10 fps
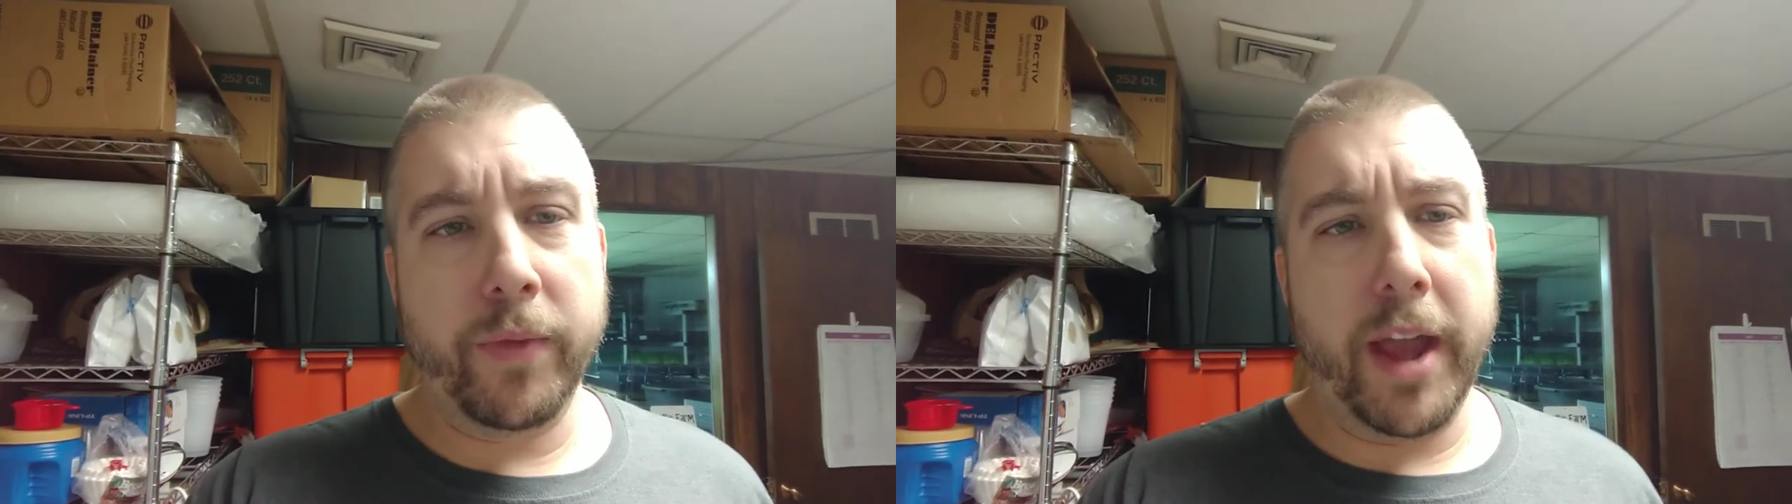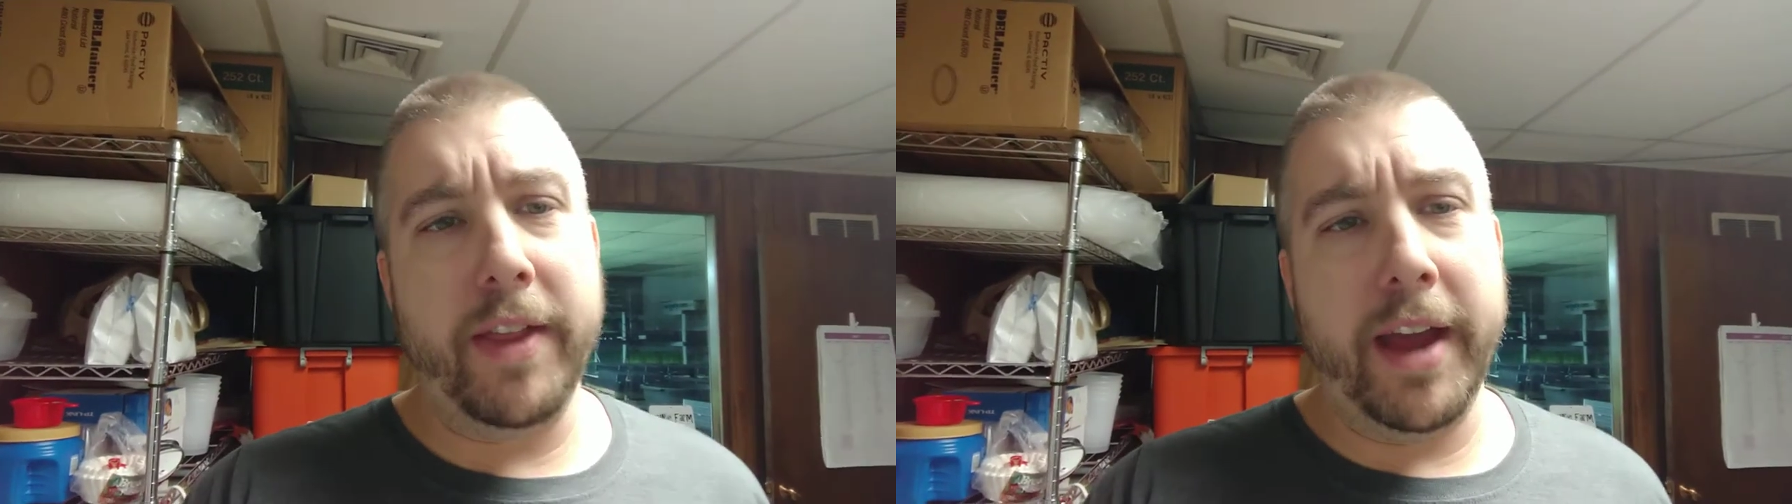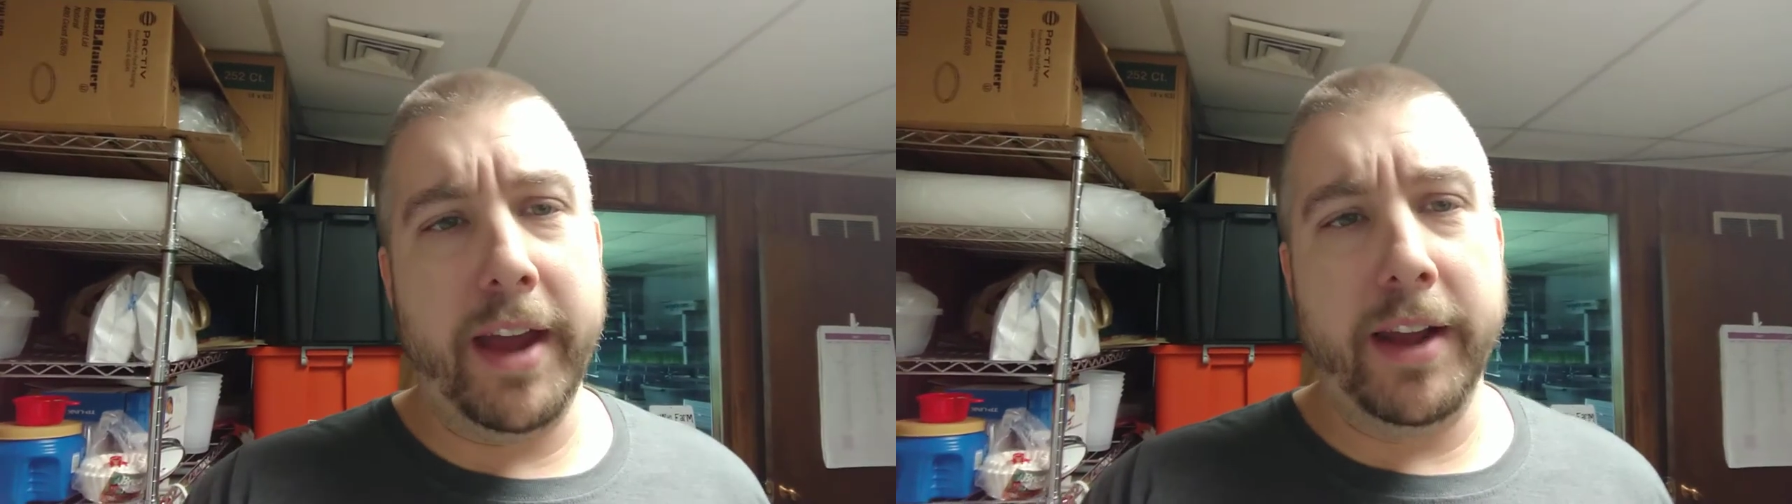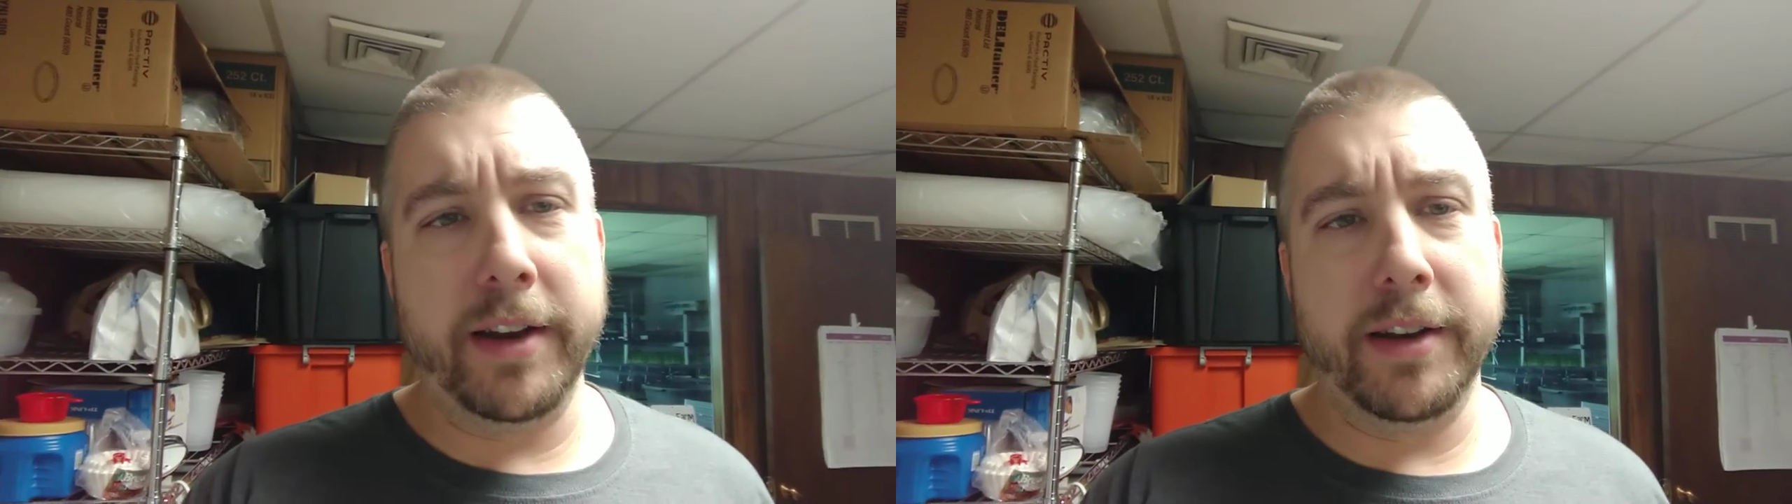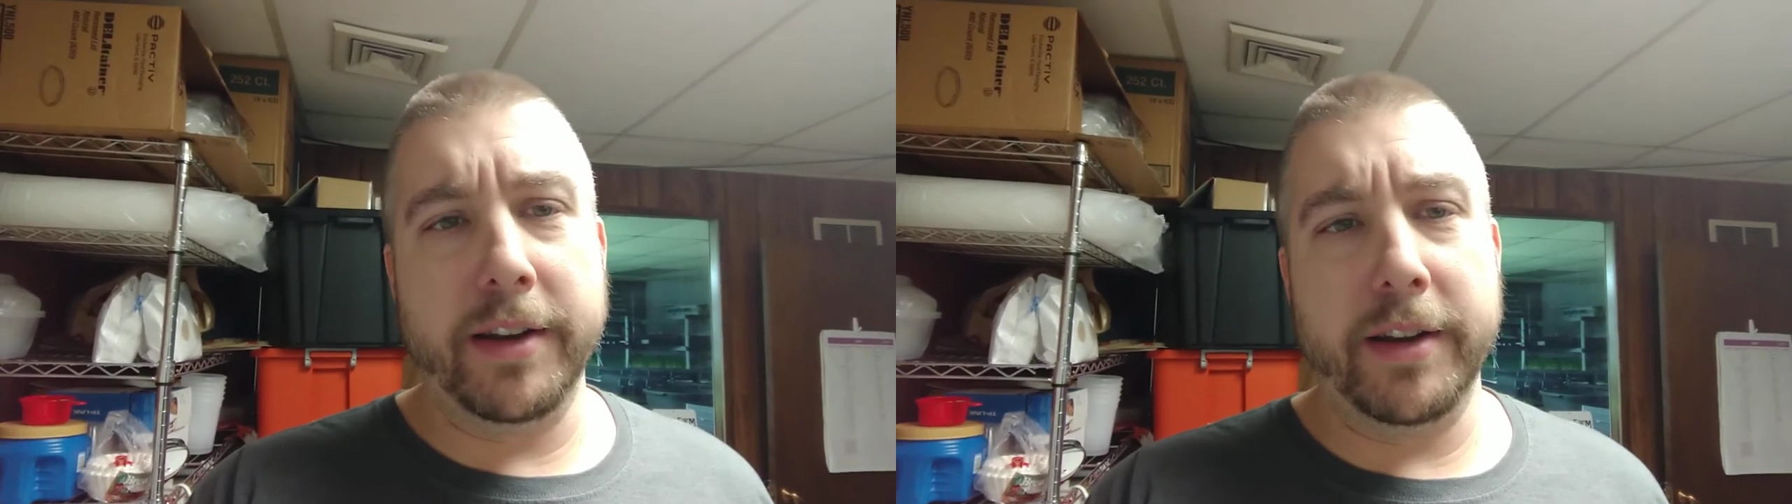and
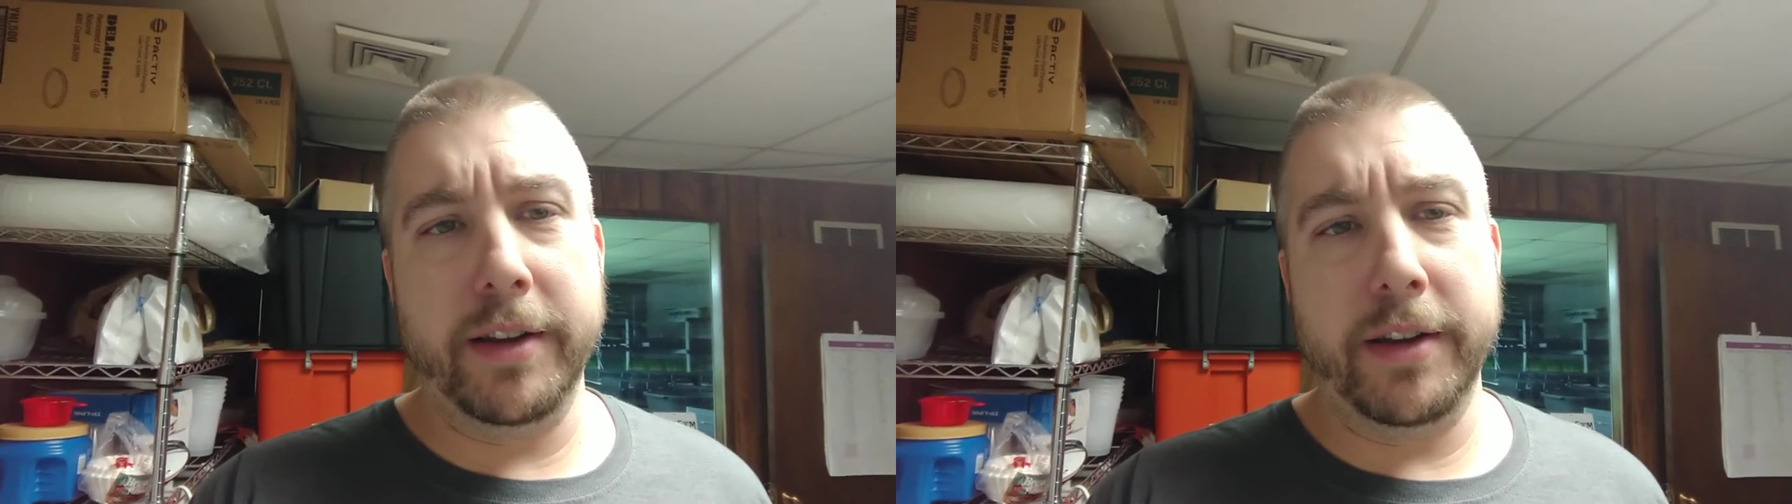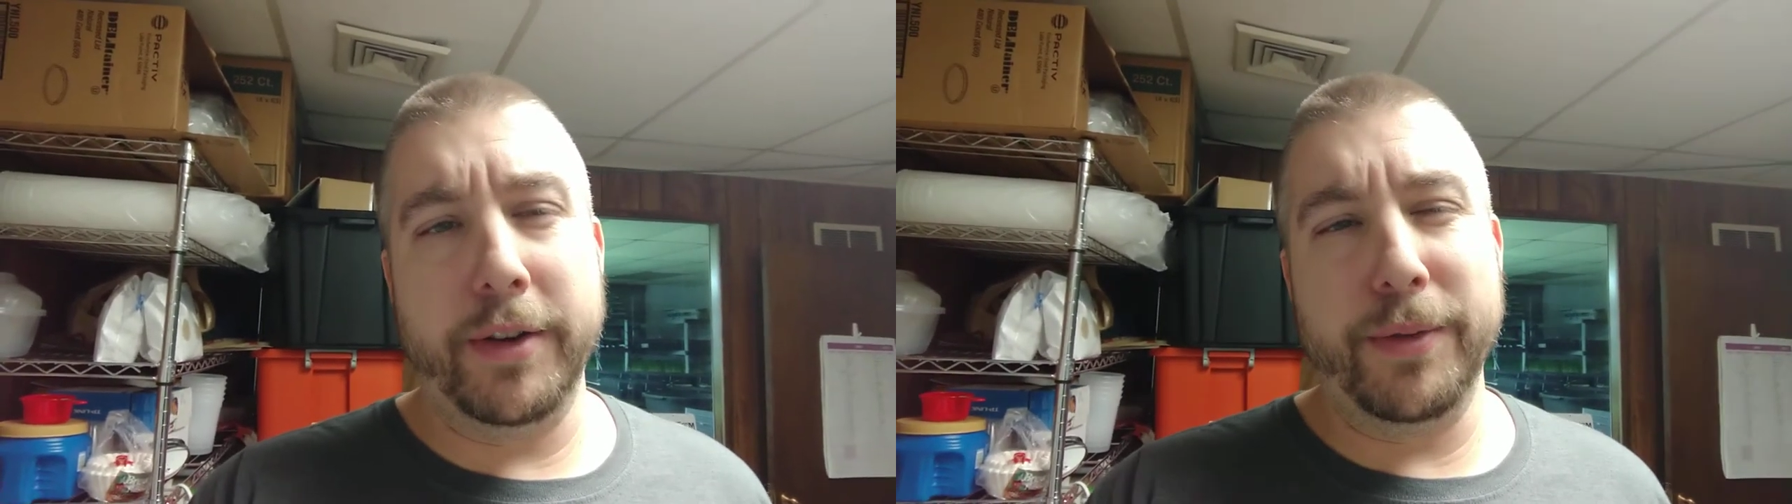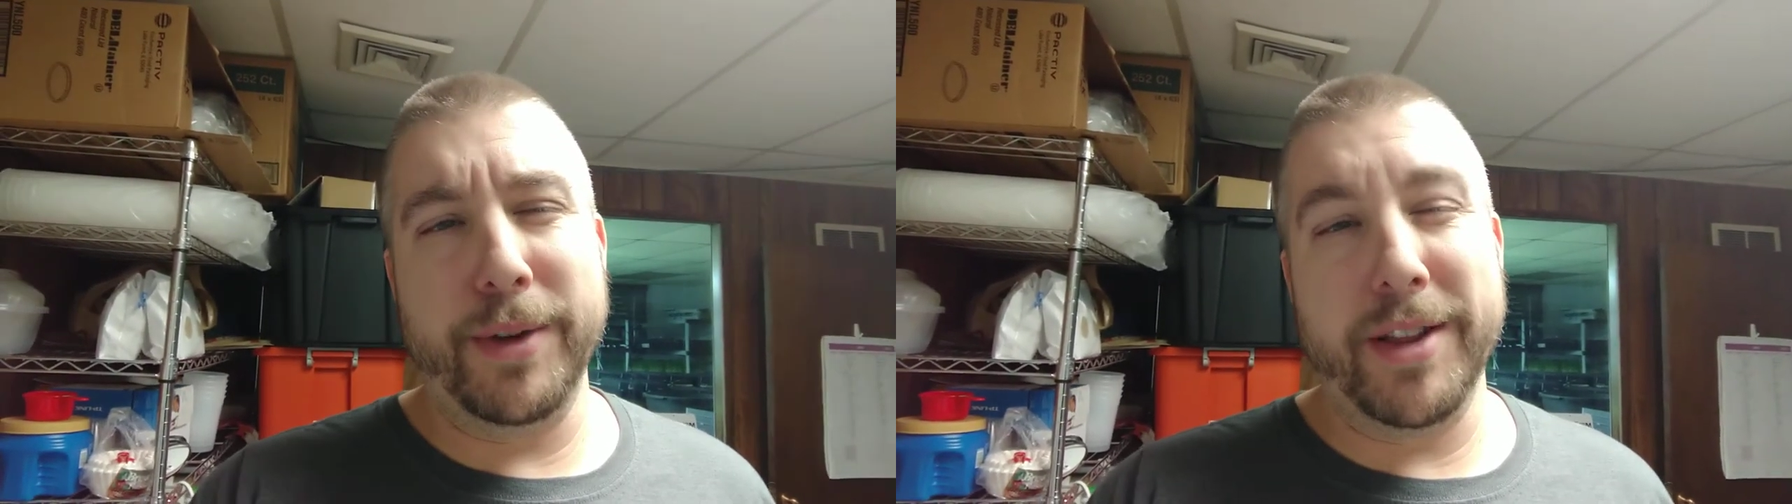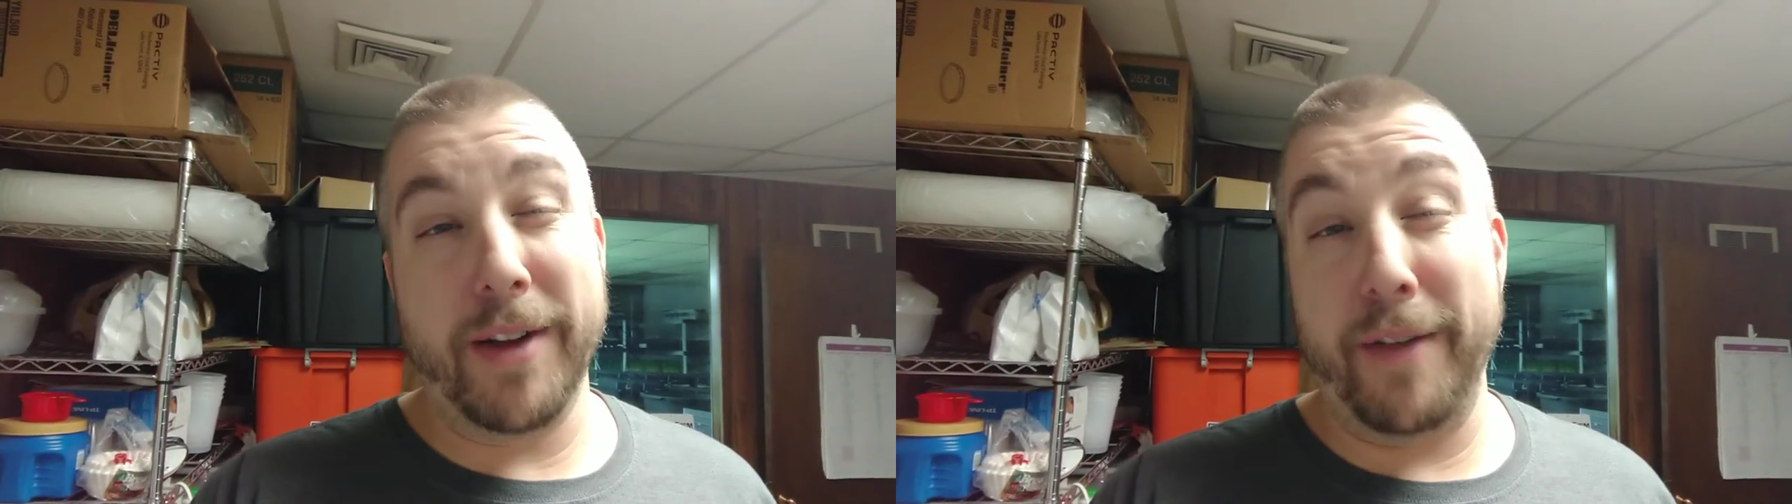then you either